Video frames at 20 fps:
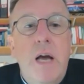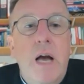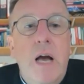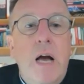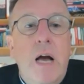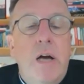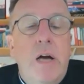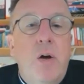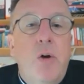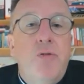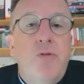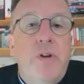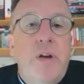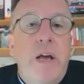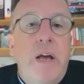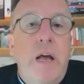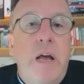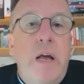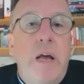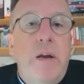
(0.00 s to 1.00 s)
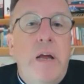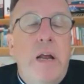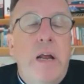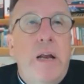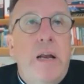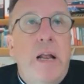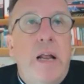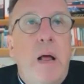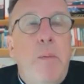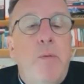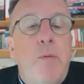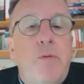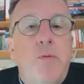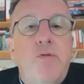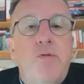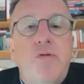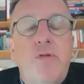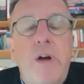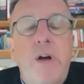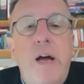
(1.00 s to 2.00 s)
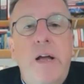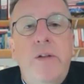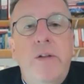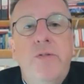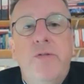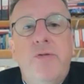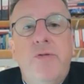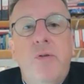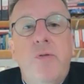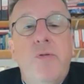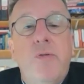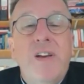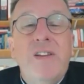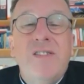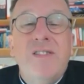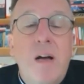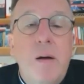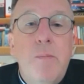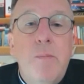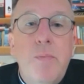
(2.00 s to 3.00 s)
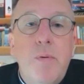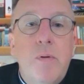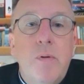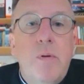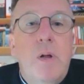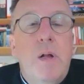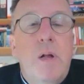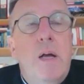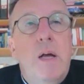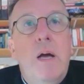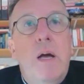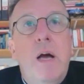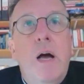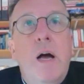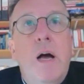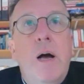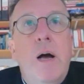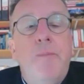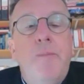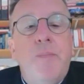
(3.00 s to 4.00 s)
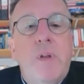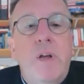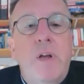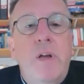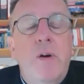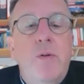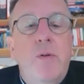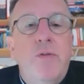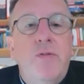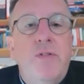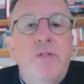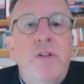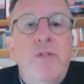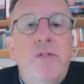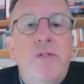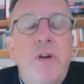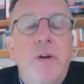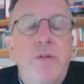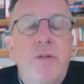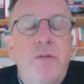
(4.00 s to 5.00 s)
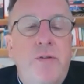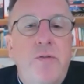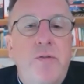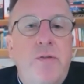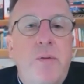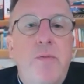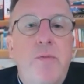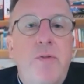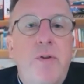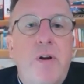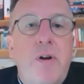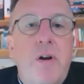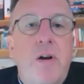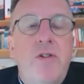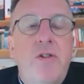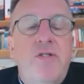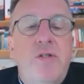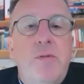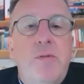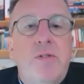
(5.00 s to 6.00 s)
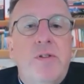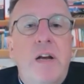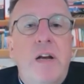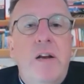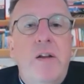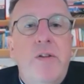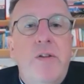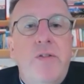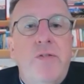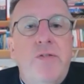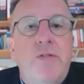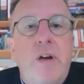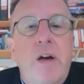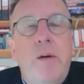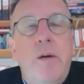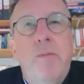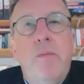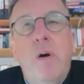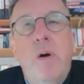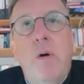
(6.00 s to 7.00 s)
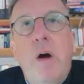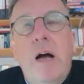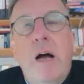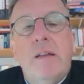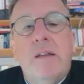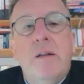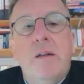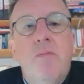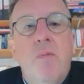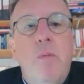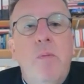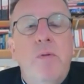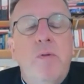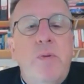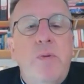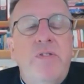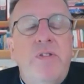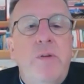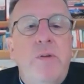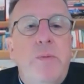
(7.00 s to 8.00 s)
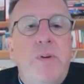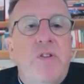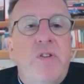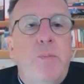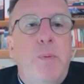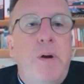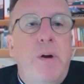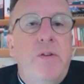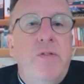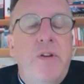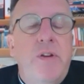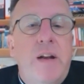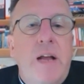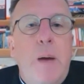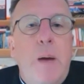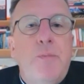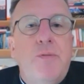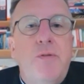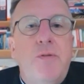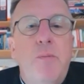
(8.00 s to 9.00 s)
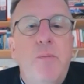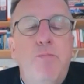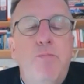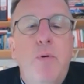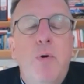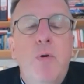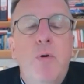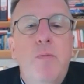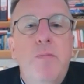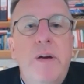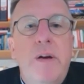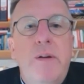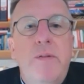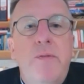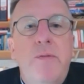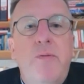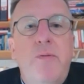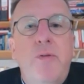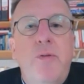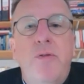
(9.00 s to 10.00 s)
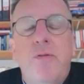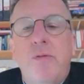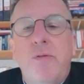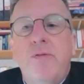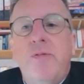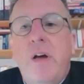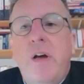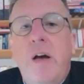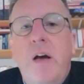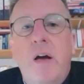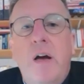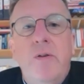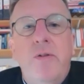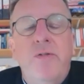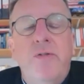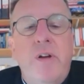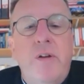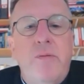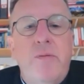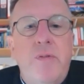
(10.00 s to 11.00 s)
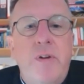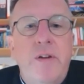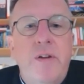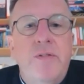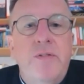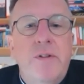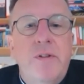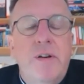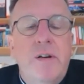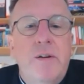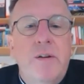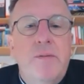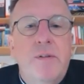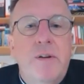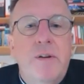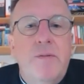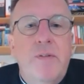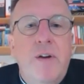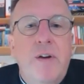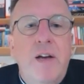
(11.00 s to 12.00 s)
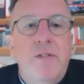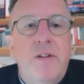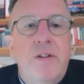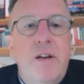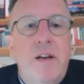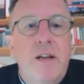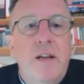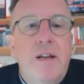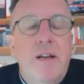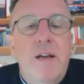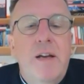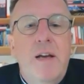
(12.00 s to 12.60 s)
and also it can help us with trends. So, for example, since some of your clergy will tell you this, at the moment we seem to be experiencing an absolute boom in funerals. I use that phrase advisedly,